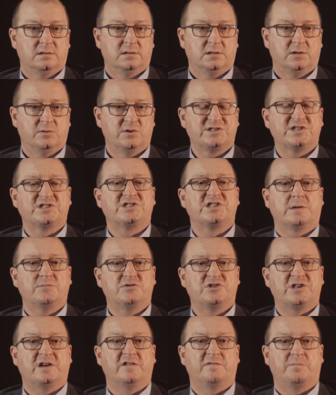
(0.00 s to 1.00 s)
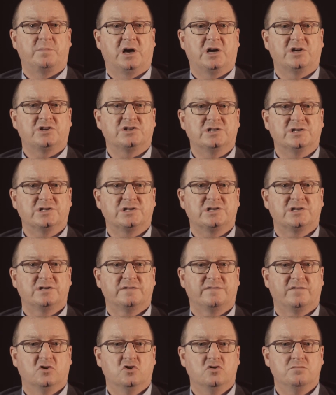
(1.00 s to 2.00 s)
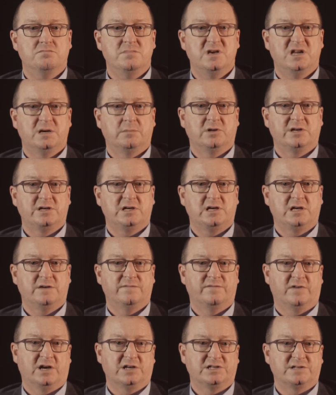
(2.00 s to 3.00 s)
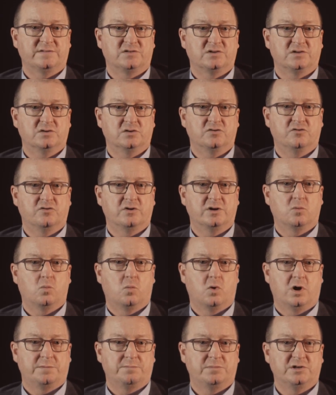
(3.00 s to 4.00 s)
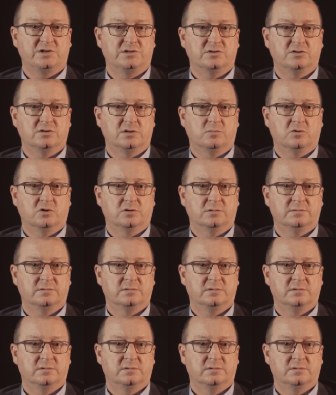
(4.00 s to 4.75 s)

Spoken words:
There is a subset of patients for whom minimally invasive surgery won't be suitable.